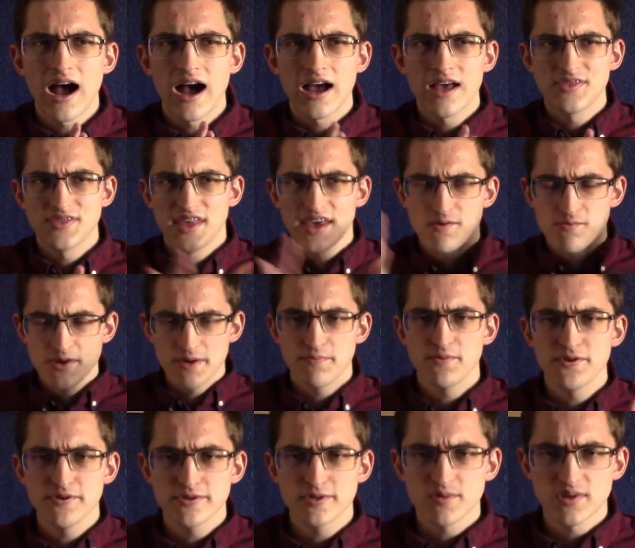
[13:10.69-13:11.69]
they
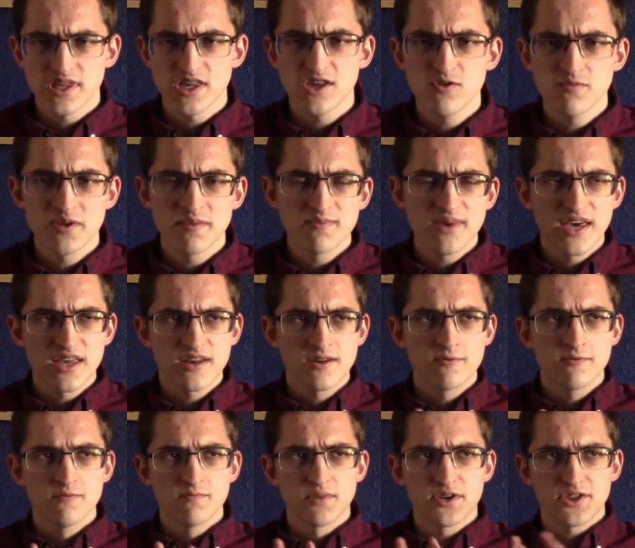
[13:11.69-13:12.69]
reproduce with human
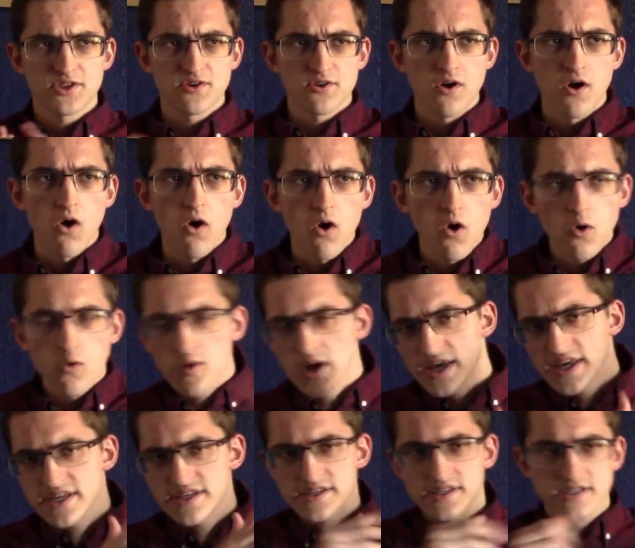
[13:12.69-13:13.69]
men, but they're
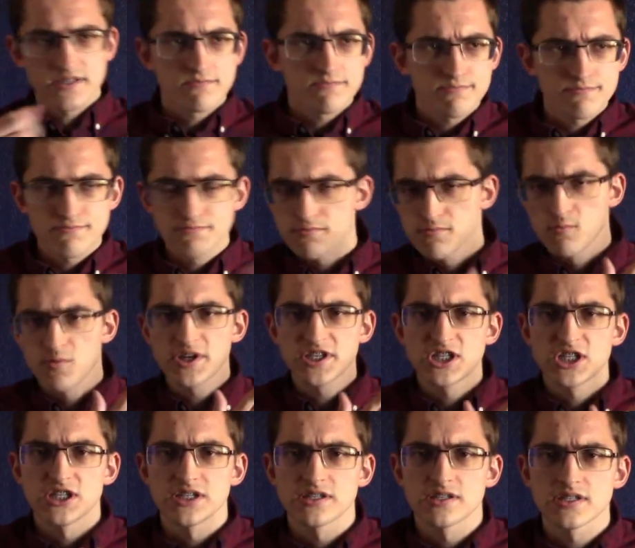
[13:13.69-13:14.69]
always
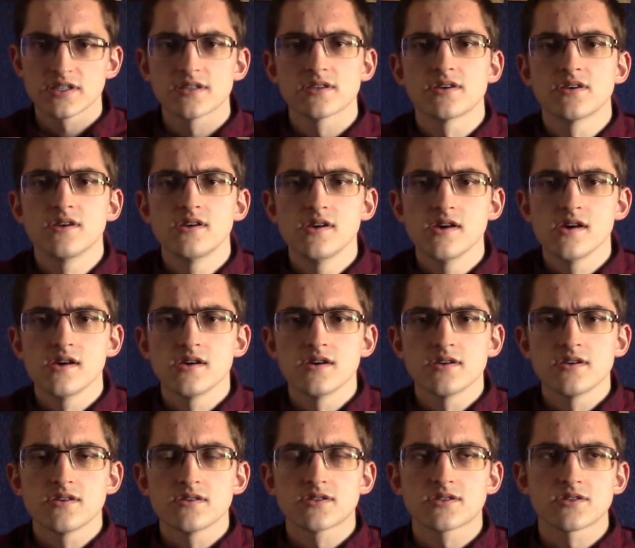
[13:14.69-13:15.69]
witches.
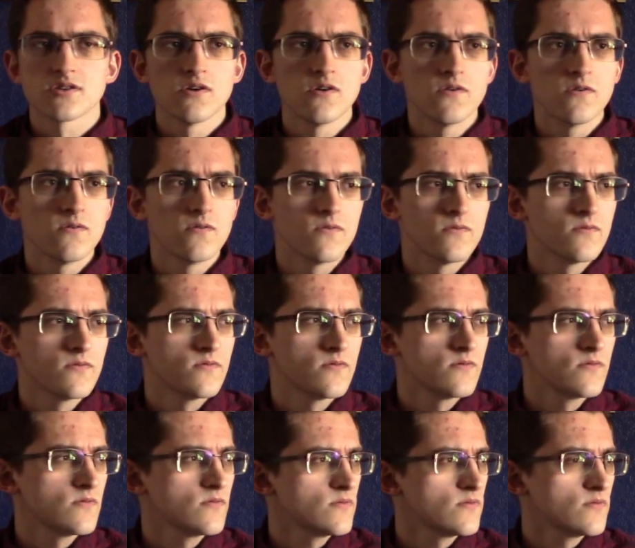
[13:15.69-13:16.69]
So...
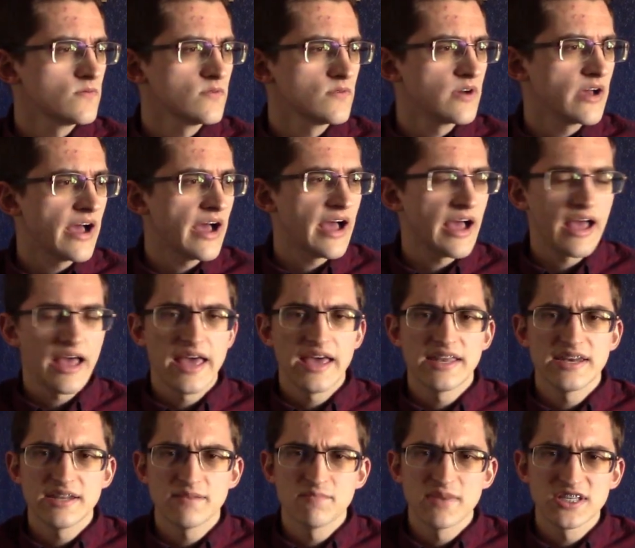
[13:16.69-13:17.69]

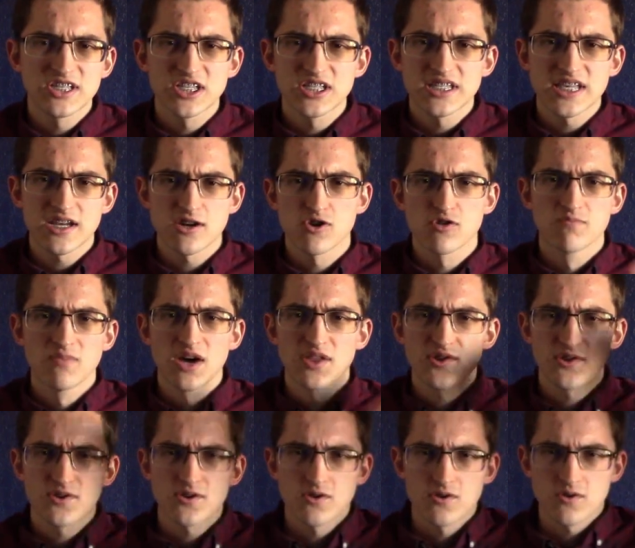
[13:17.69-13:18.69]
and it mentions that her
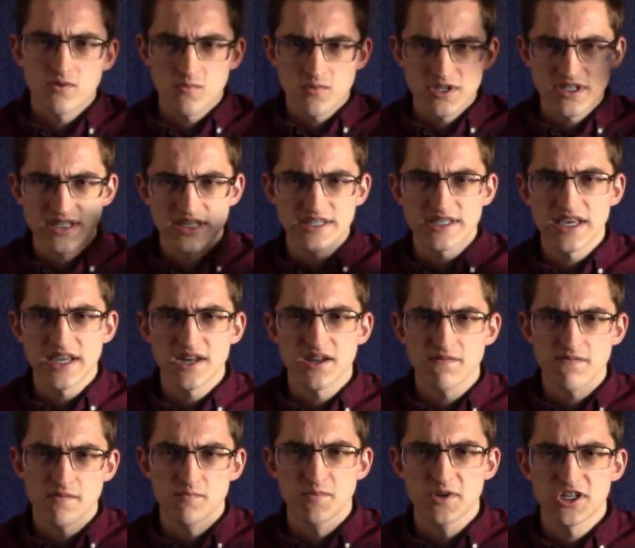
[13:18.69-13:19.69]
mother was descended
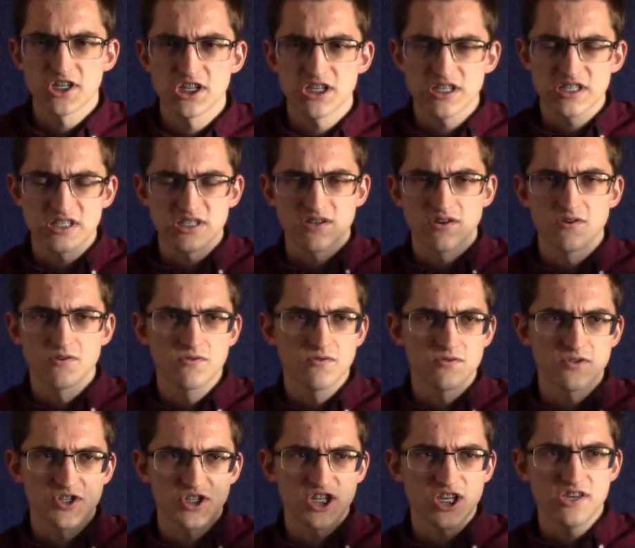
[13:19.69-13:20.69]
from witches, so
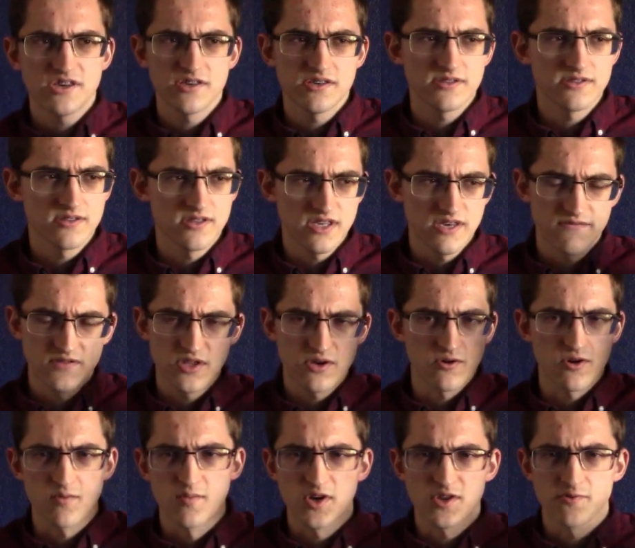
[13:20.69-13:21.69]
she, even though
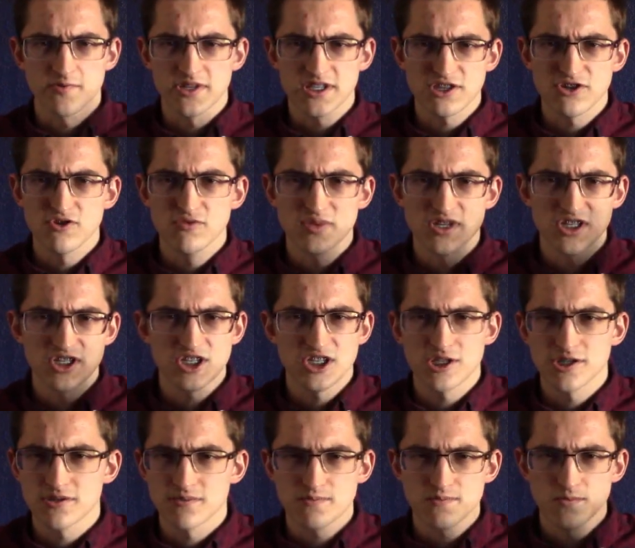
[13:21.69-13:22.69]
her mother was human,
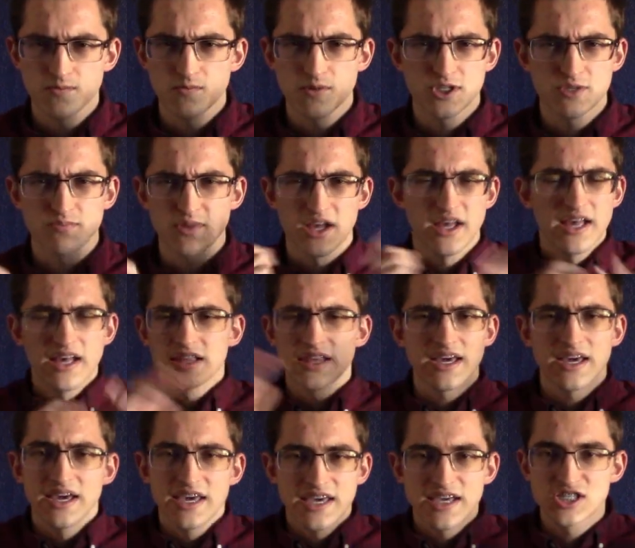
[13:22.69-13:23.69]
she's witch blood.
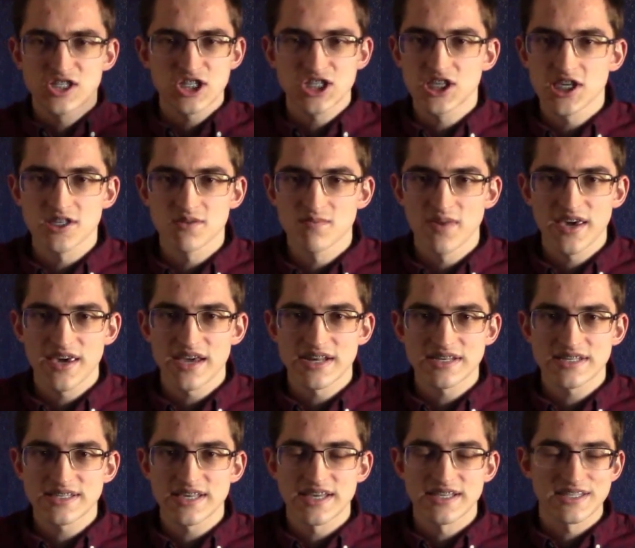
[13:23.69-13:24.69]
Like, it just doesn't make any
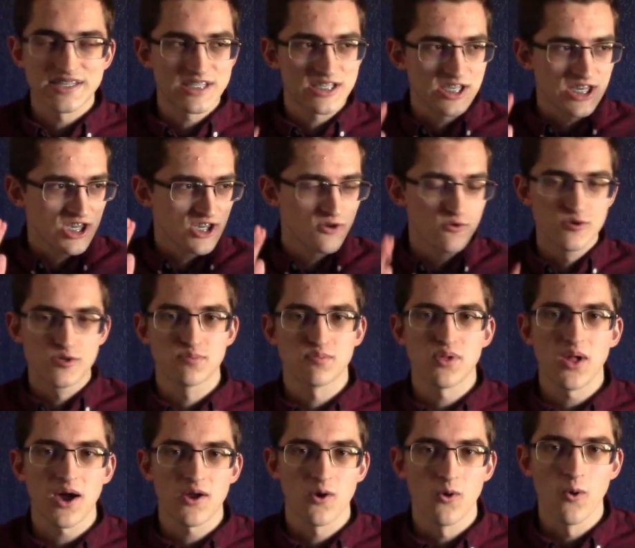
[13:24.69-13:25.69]
sense. It's a huge
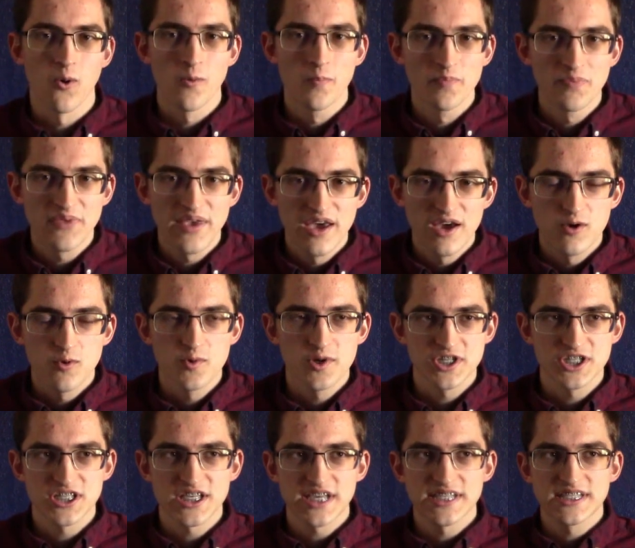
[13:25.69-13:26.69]
plot hole.
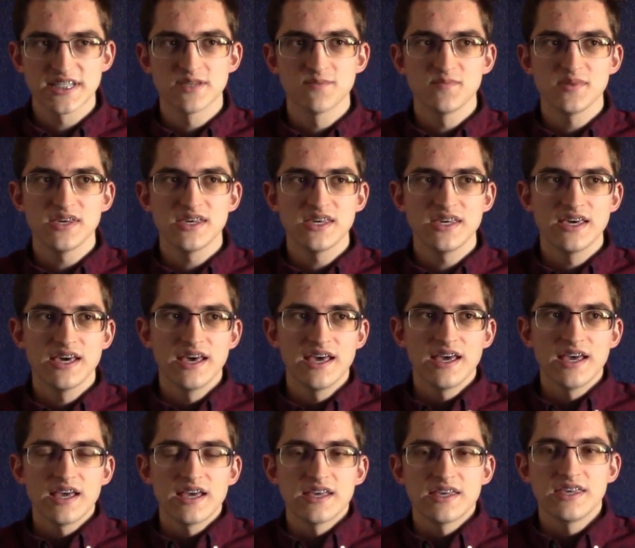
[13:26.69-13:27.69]
Which says to me,
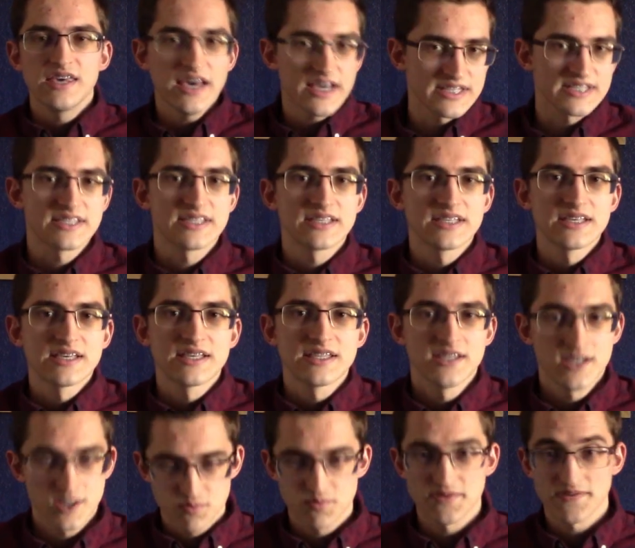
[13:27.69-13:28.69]
yes,
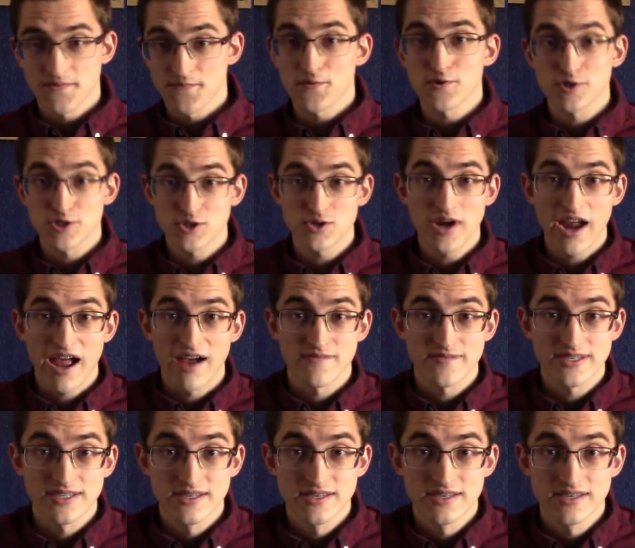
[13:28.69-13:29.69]
this was a first
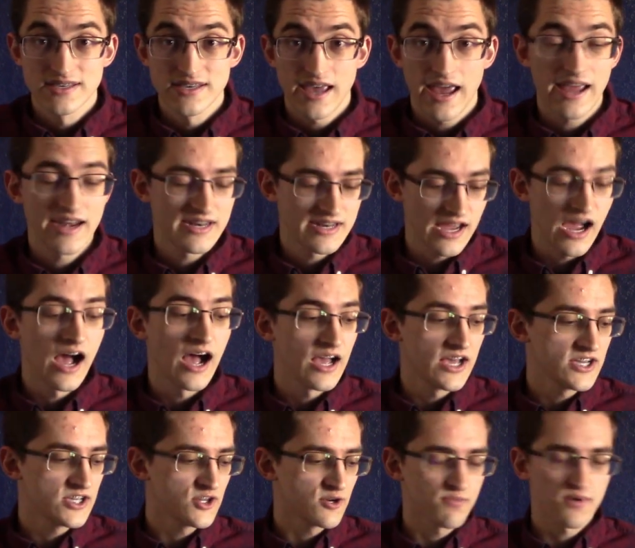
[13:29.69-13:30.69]
draft. And
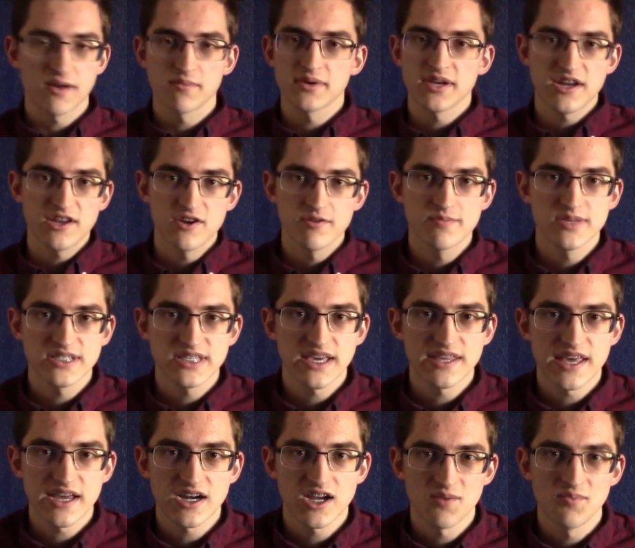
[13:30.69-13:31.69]
you're probably going to hear me say
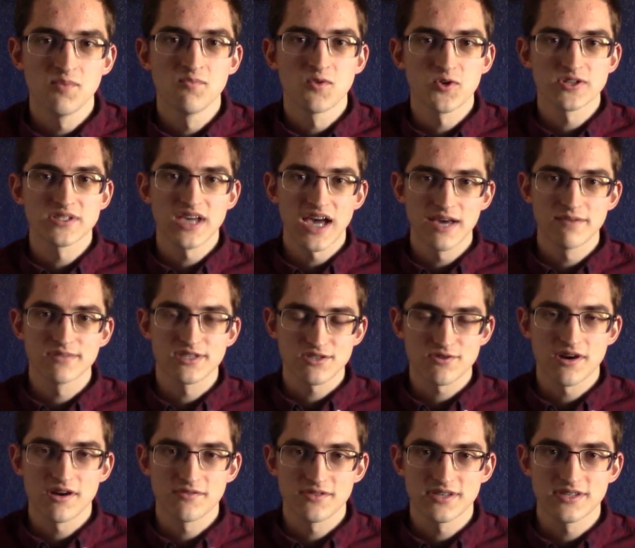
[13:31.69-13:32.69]
that a couple more times
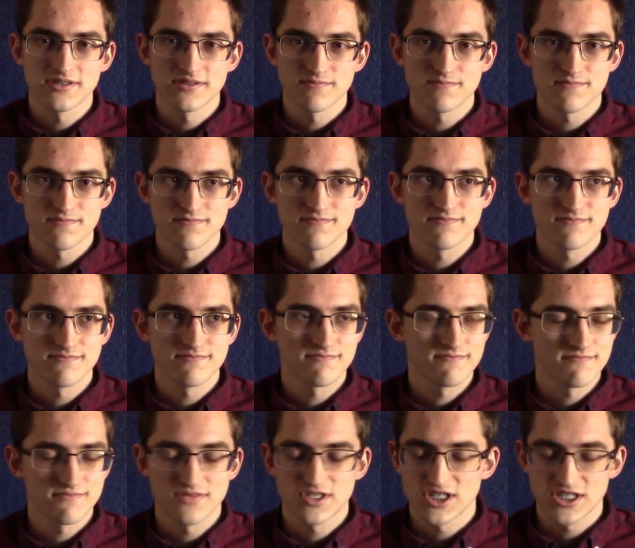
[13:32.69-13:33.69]
throughout these.
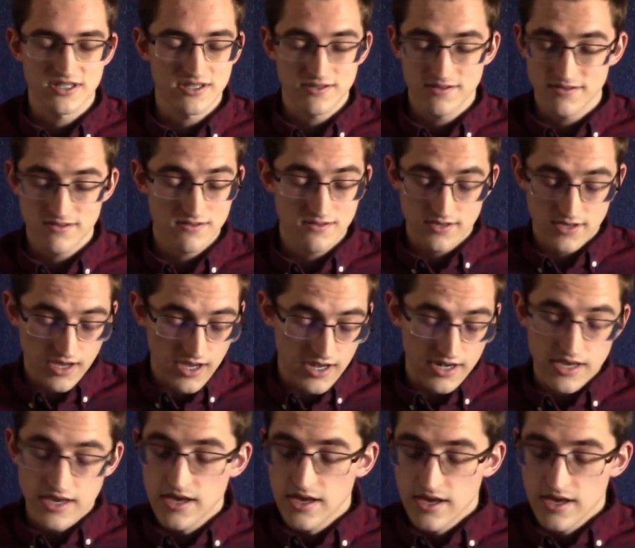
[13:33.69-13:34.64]
Just, God.